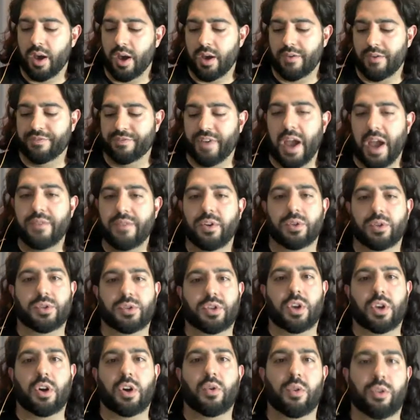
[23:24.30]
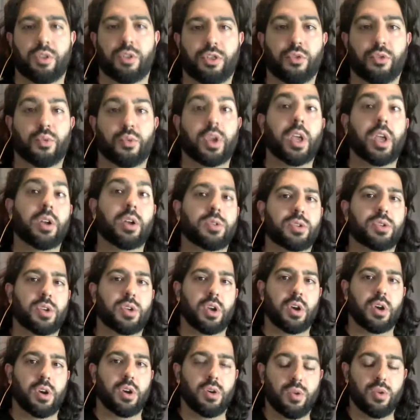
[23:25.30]
5 years ago or 3
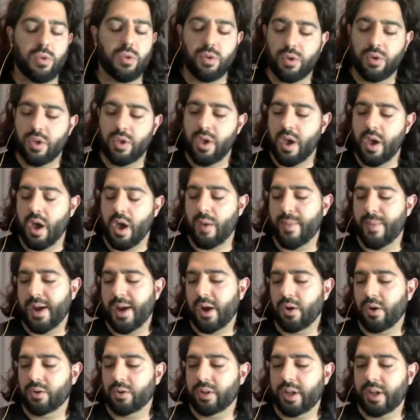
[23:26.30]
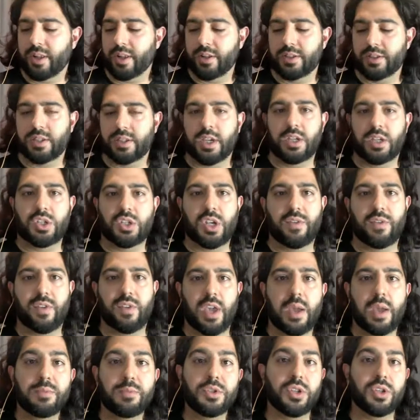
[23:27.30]
years ago about let's say
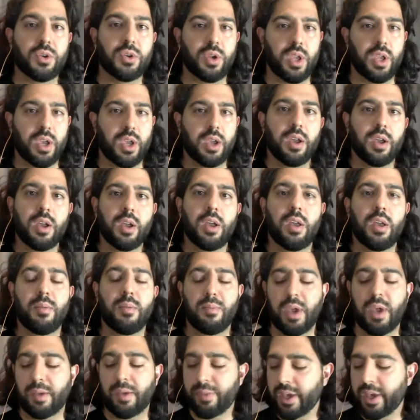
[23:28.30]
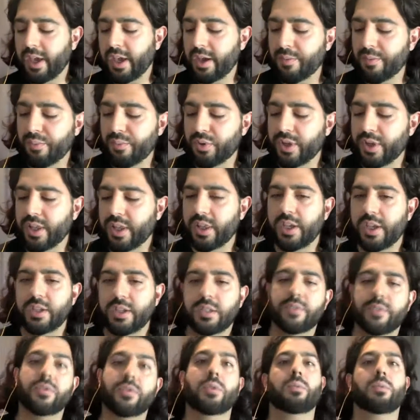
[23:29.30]
JVM tuning may be
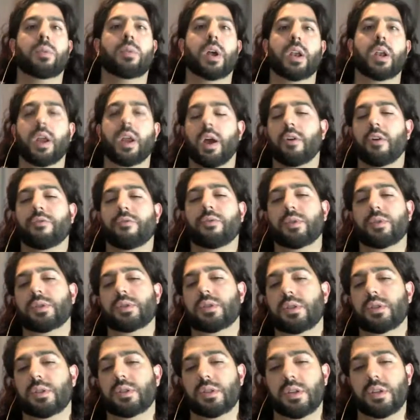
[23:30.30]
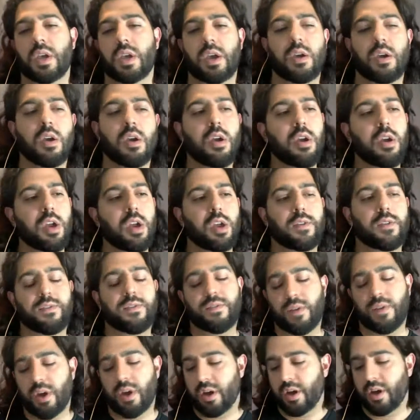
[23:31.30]
completely different right now. For instance,
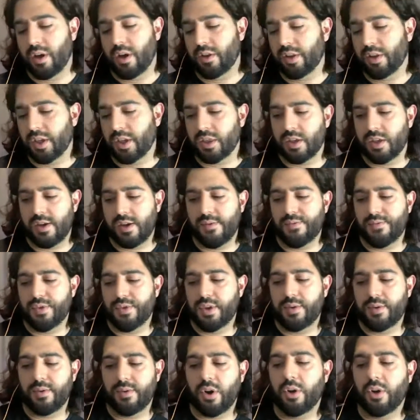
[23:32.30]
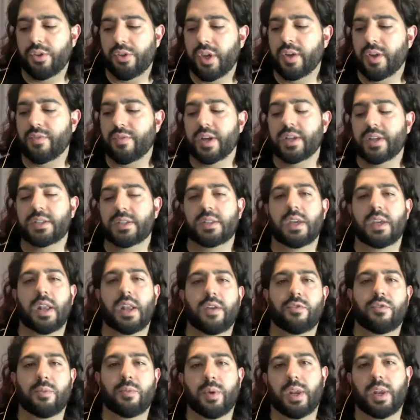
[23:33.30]
if all the advice
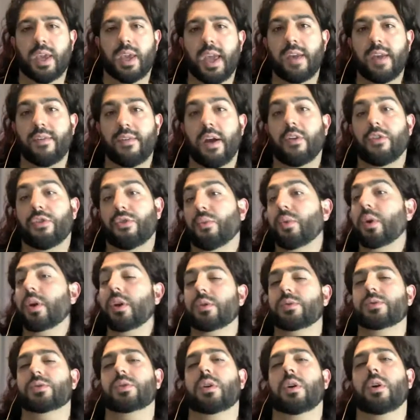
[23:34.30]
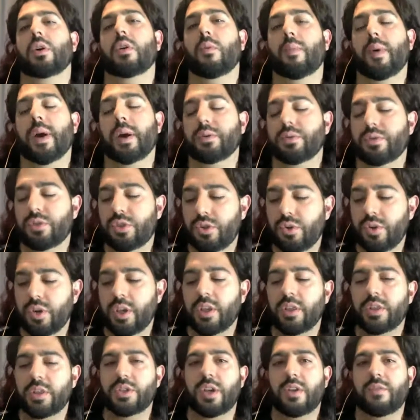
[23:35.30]
that everybody gave out 2 years ago about
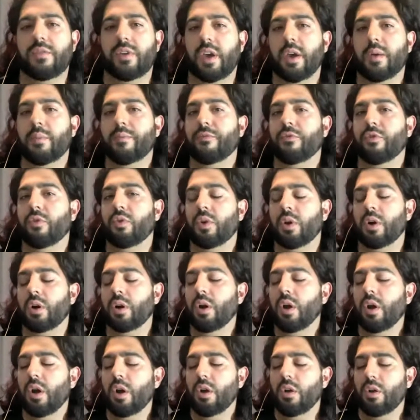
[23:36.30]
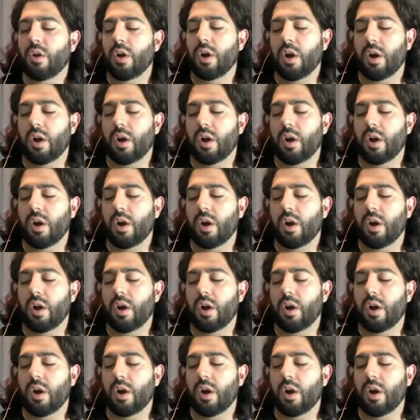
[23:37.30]
tuning the JVM for